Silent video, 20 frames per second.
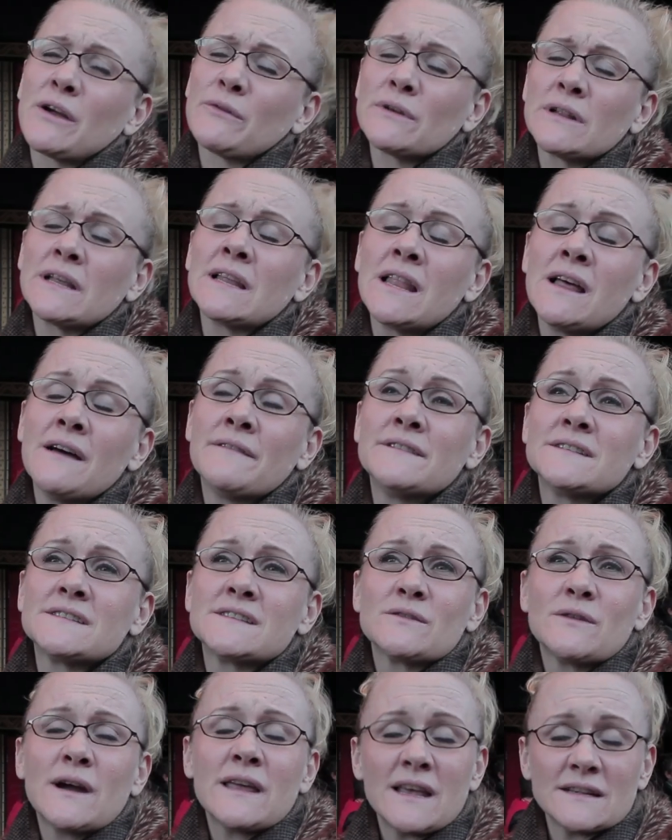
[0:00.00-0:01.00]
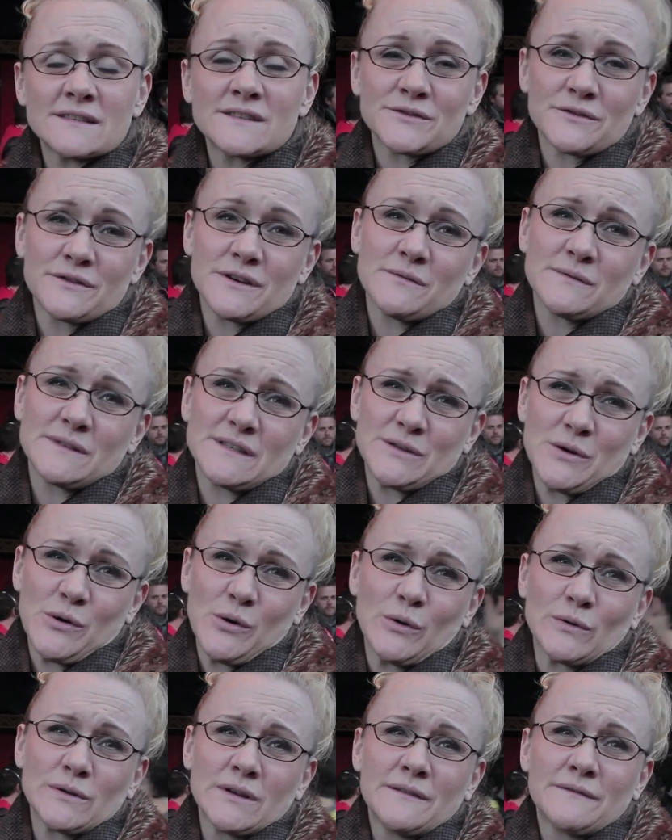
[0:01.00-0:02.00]
I really loved is the way that story was
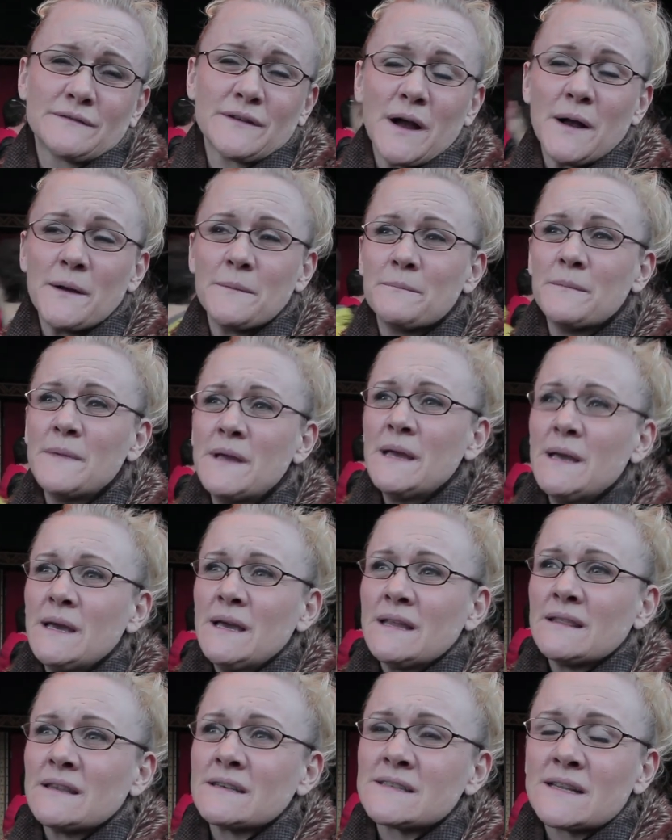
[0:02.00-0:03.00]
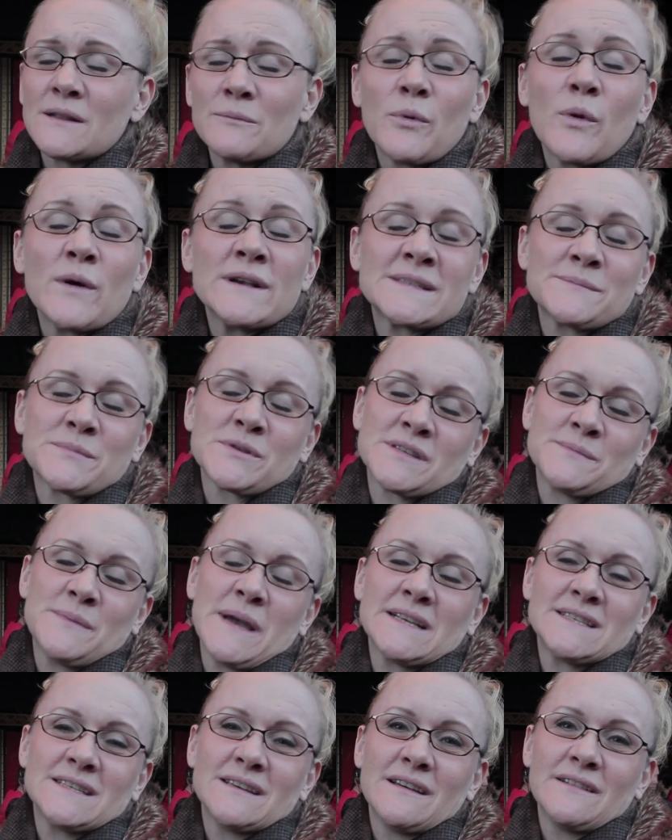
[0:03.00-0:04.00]
told from this little boy's
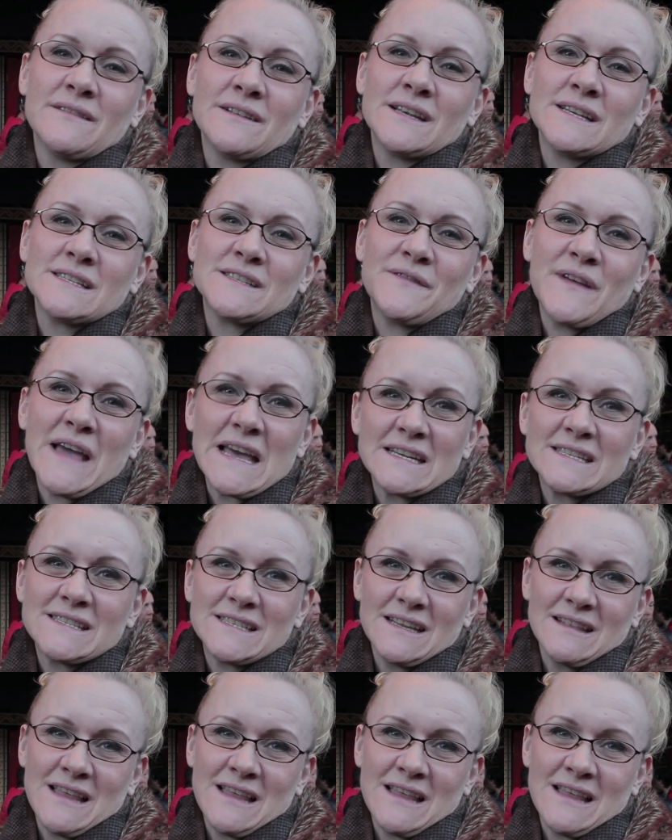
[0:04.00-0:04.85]
perspective and his fantasy